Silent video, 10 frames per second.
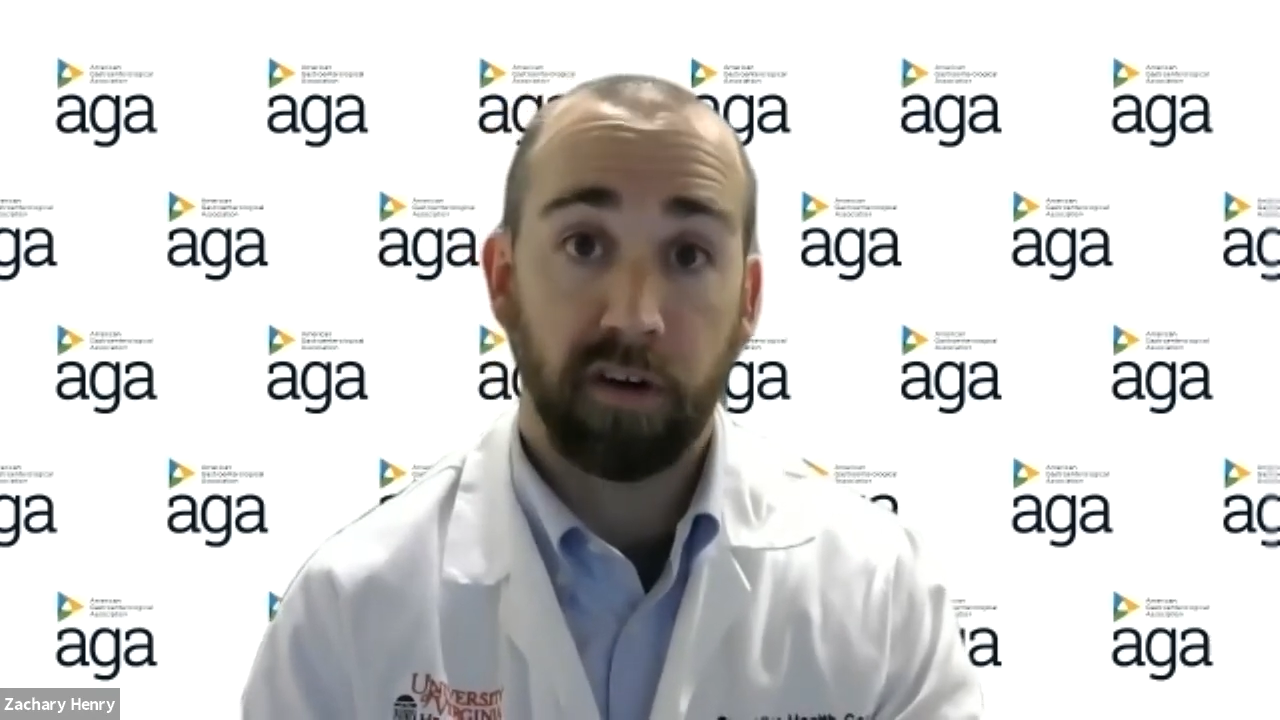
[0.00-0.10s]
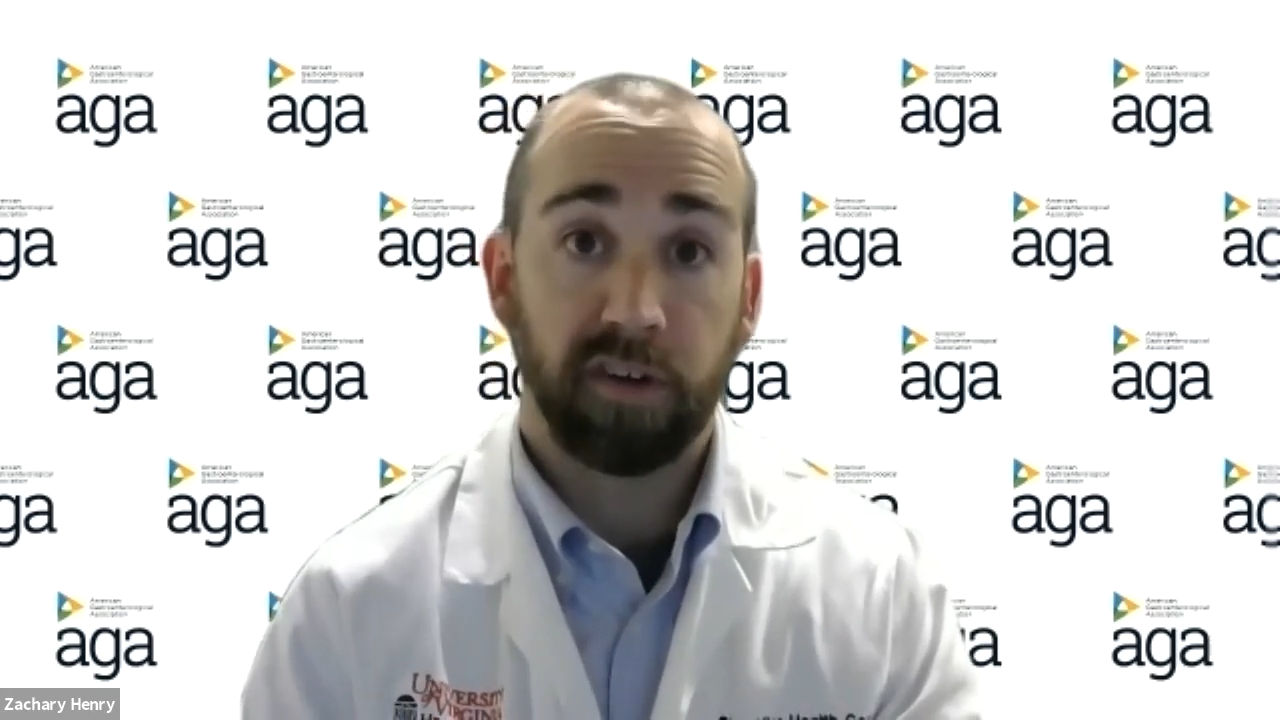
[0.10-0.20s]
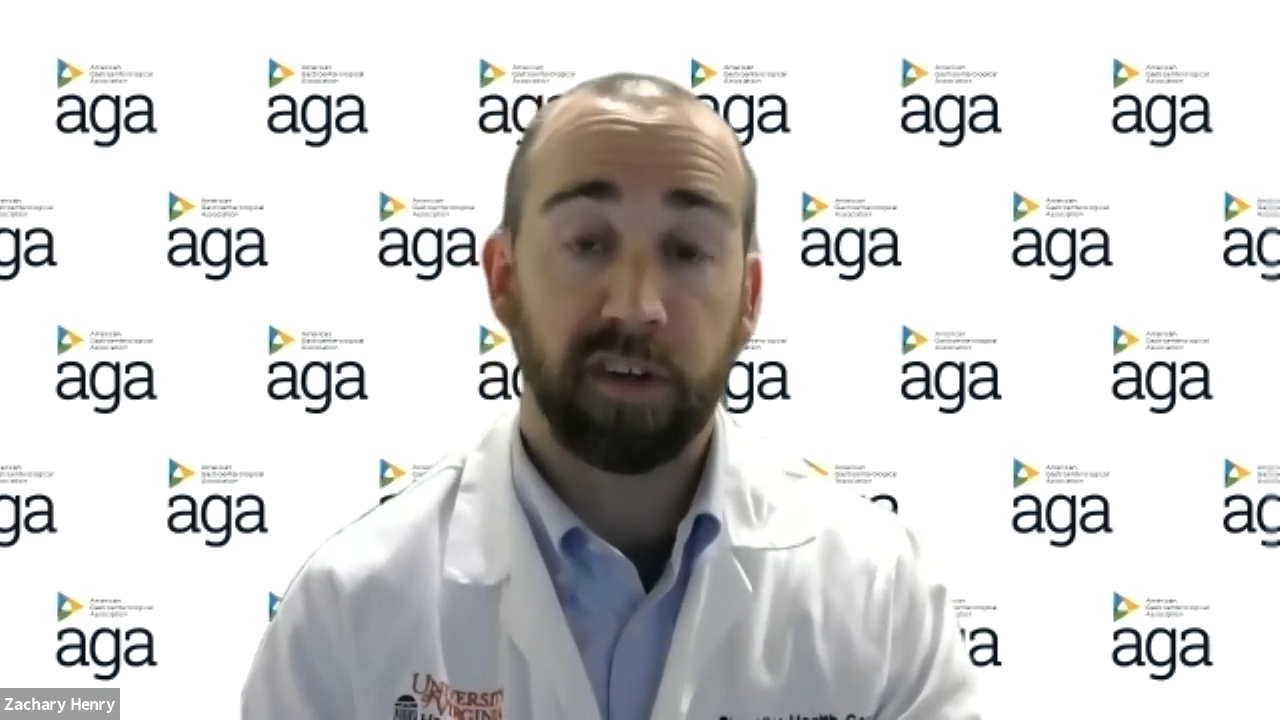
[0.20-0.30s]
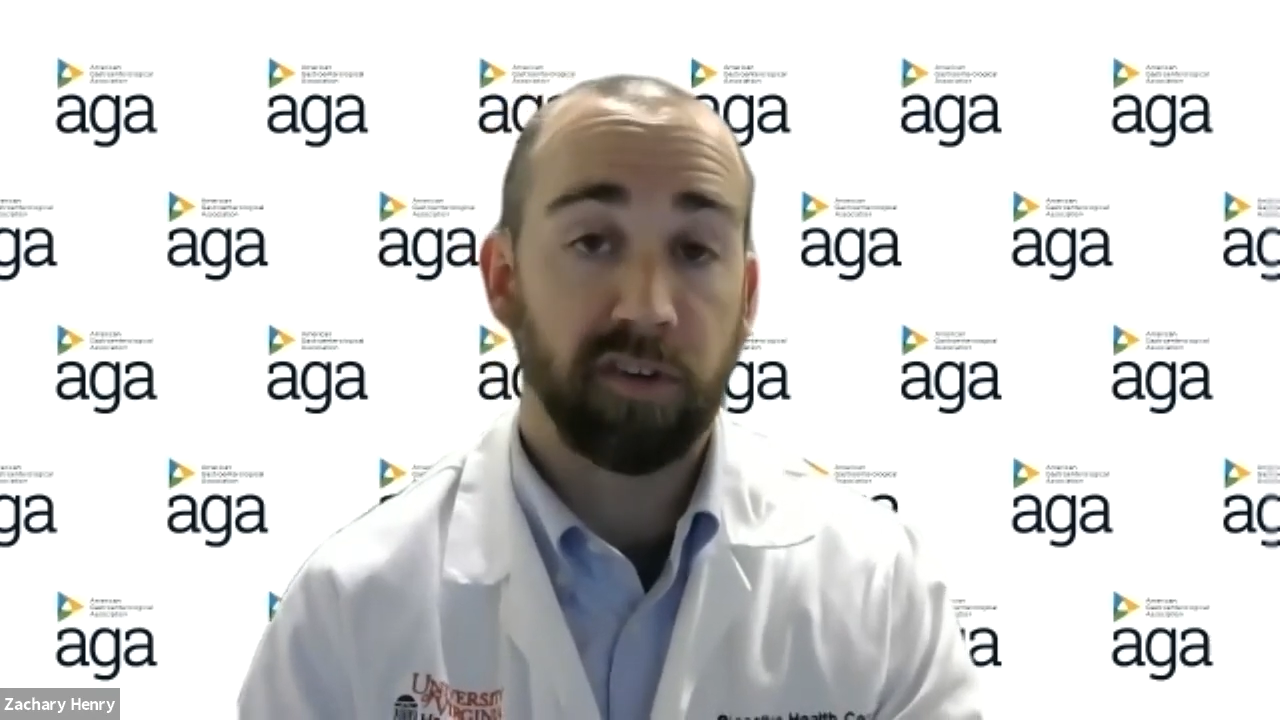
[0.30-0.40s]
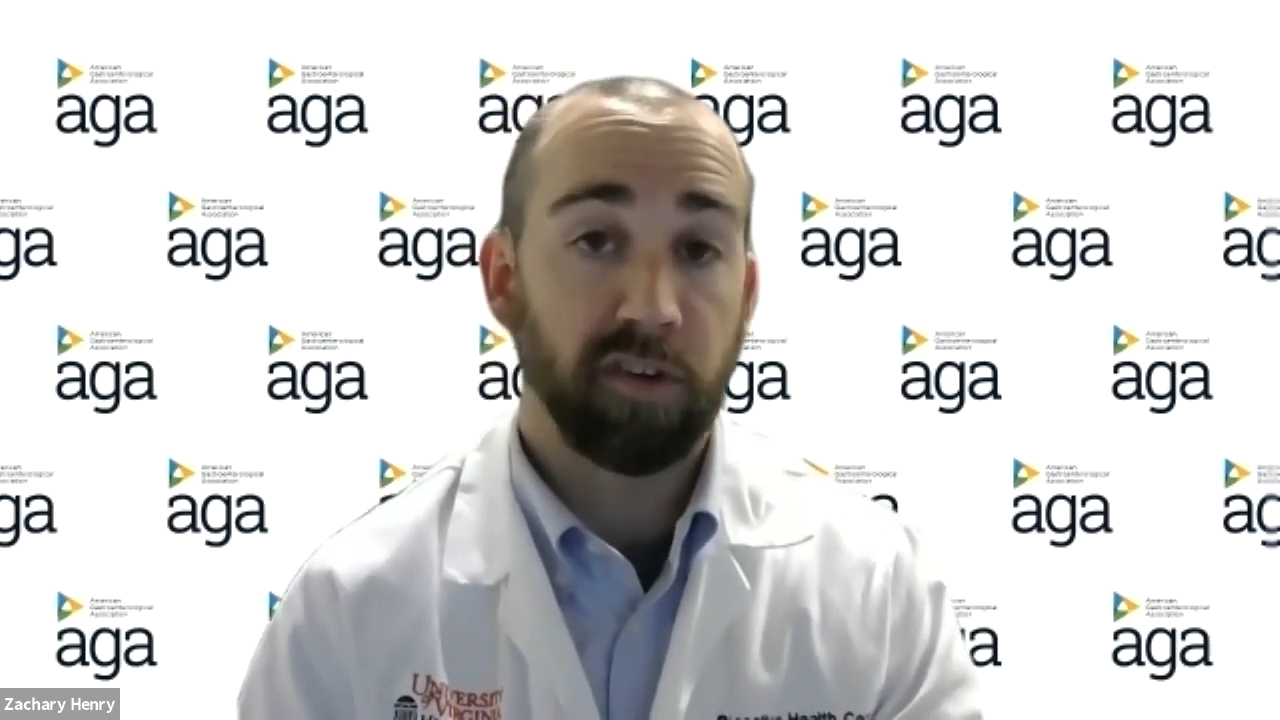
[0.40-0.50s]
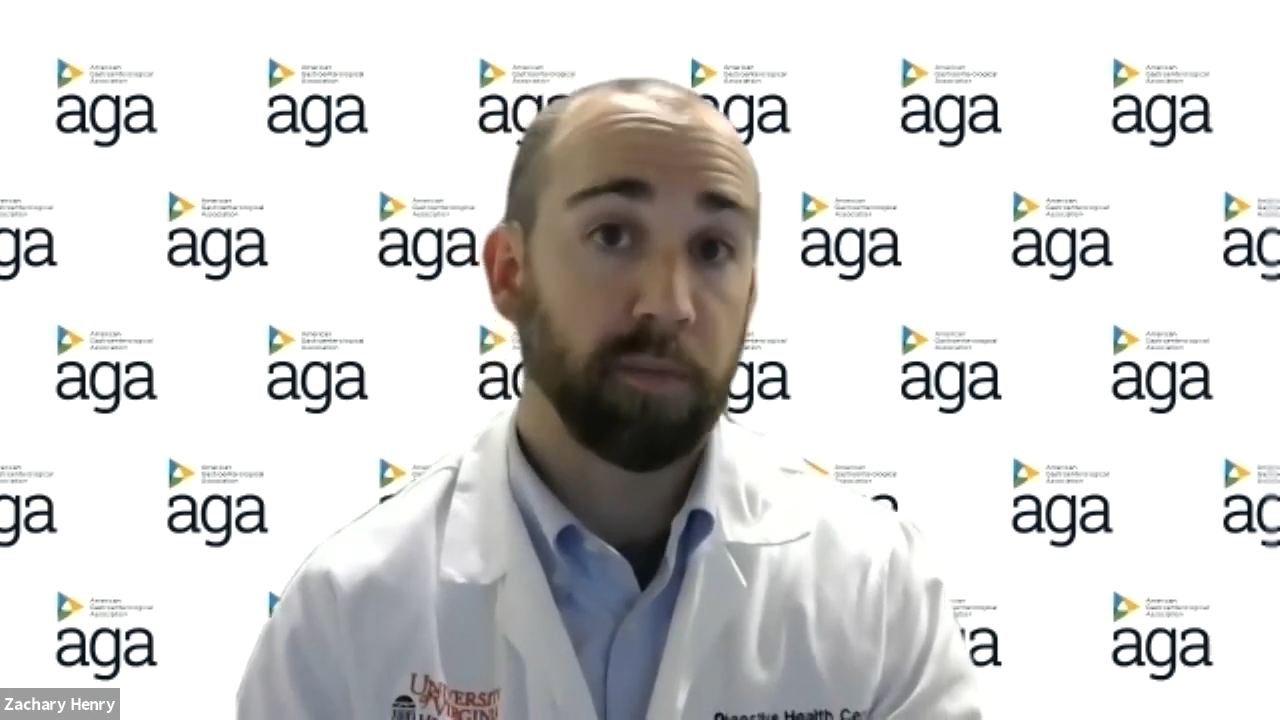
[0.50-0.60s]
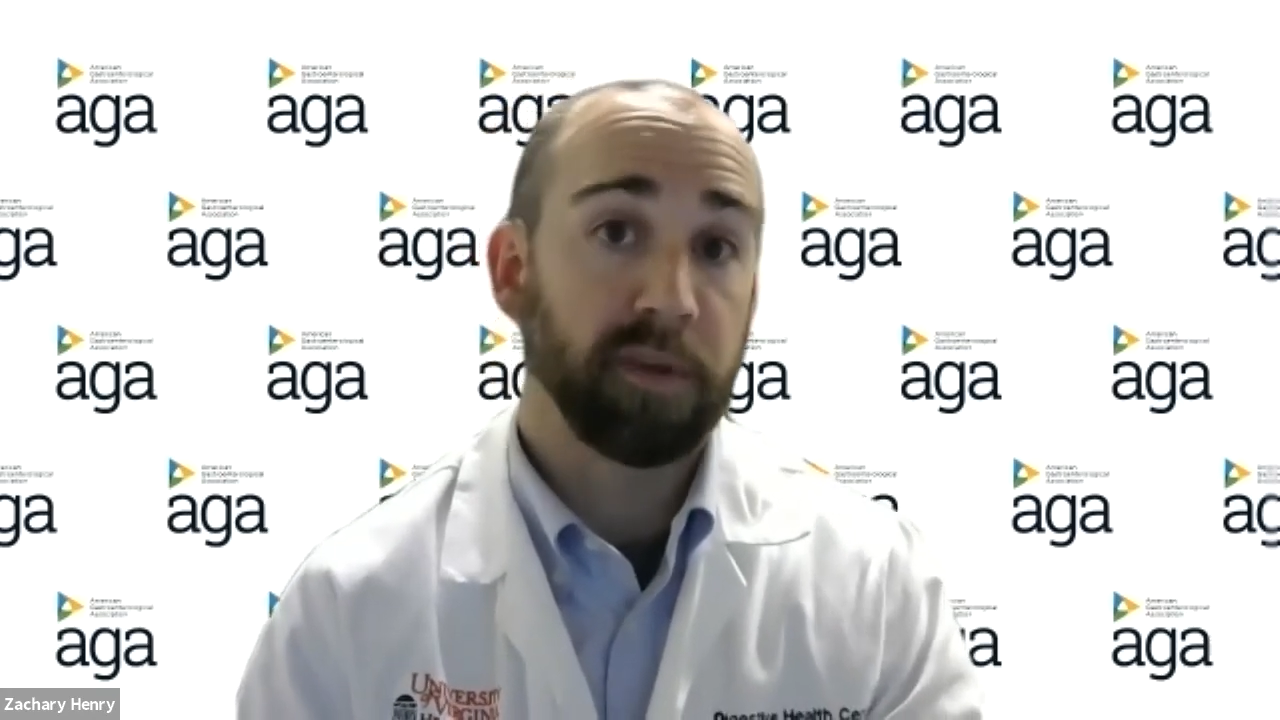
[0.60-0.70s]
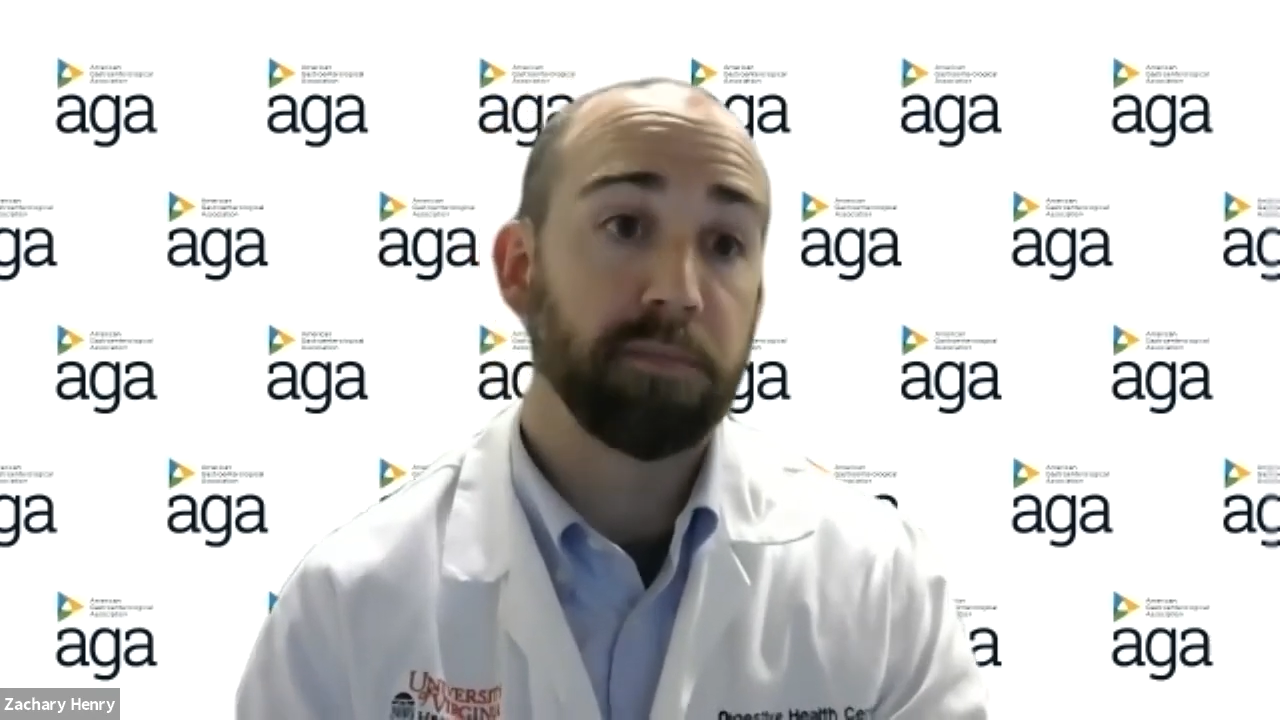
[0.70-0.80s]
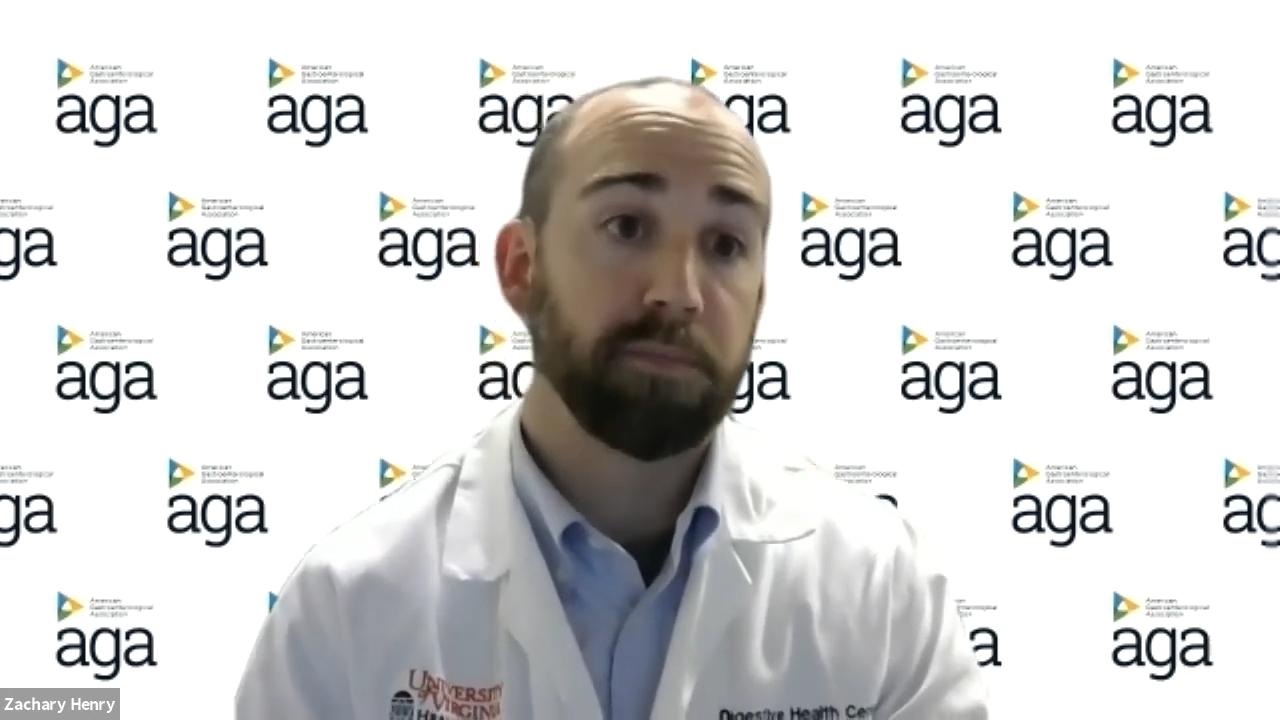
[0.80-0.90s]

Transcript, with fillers: to determine the